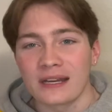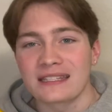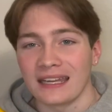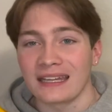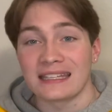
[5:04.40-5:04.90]
to
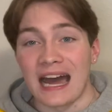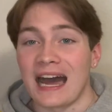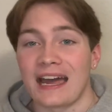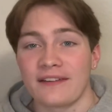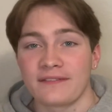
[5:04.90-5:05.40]
take
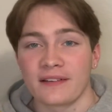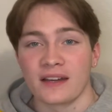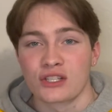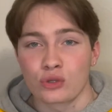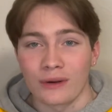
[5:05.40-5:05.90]

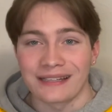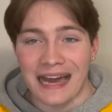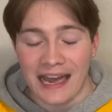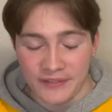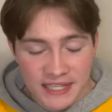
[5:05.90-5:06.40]
a short
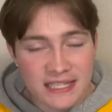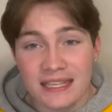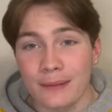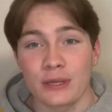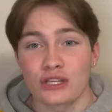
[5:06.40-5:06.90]
dive, and this is
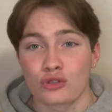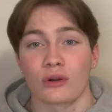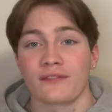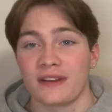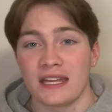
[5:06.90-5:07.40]
going to be a
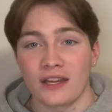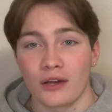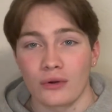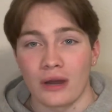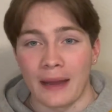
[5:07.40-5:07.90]
short
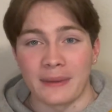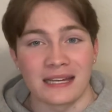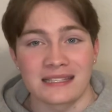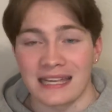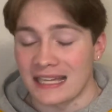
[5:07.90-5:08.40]
video. I mean,
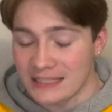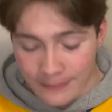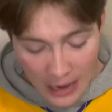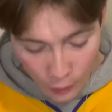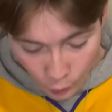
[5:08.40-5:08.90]
it's
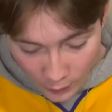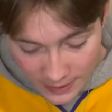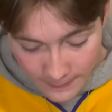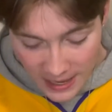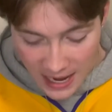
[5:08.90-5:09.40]
about
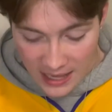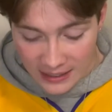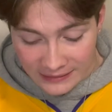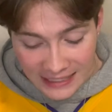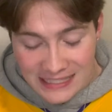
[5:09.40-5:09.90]
one man,
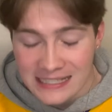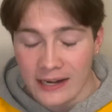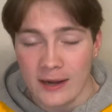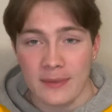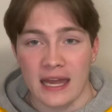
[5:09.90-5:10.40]
a
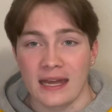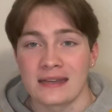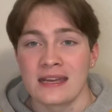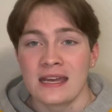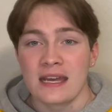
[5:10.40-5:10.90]
legendary
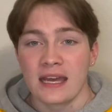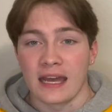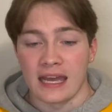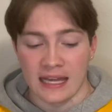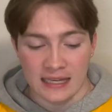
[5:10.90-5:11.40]
man,
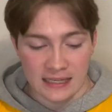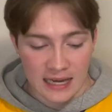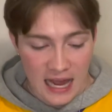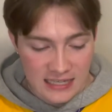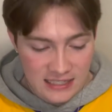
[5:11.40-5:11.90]
and
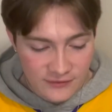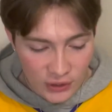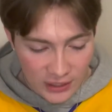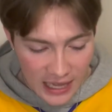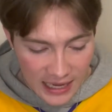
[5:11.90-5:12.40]
I just
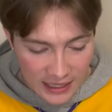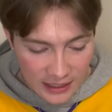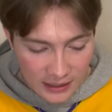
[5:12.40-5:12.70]
feel like